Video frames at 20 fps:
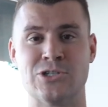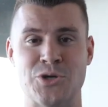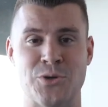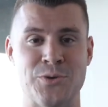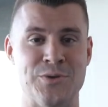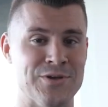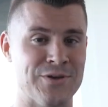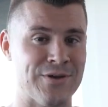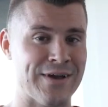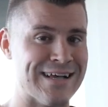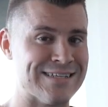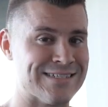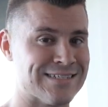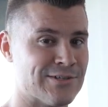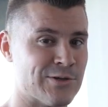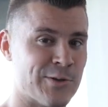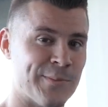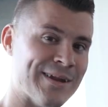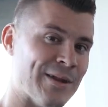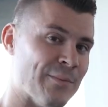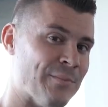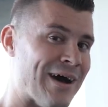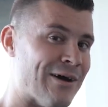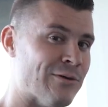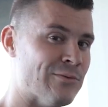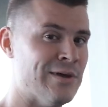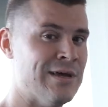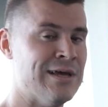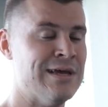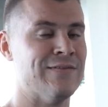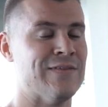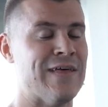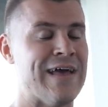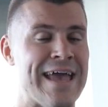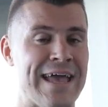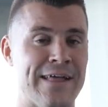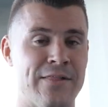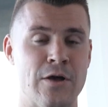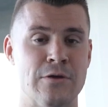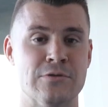show you guys a little bit about the
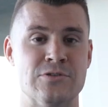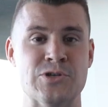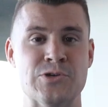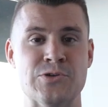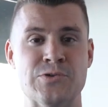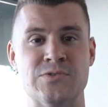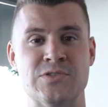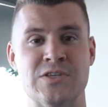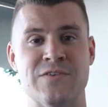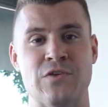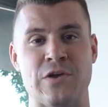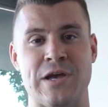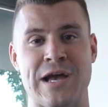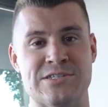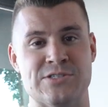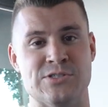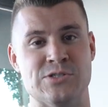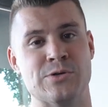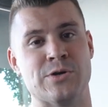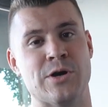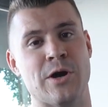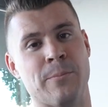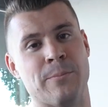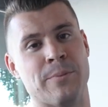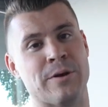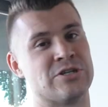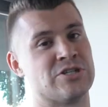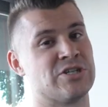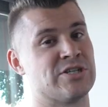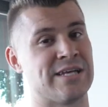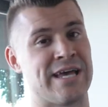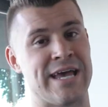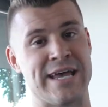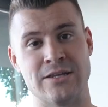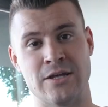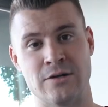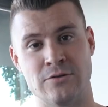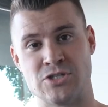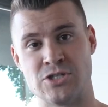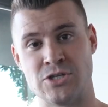Halo 2s if you guys do go purchase a
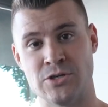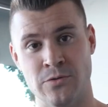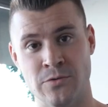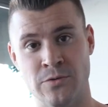Halo 2.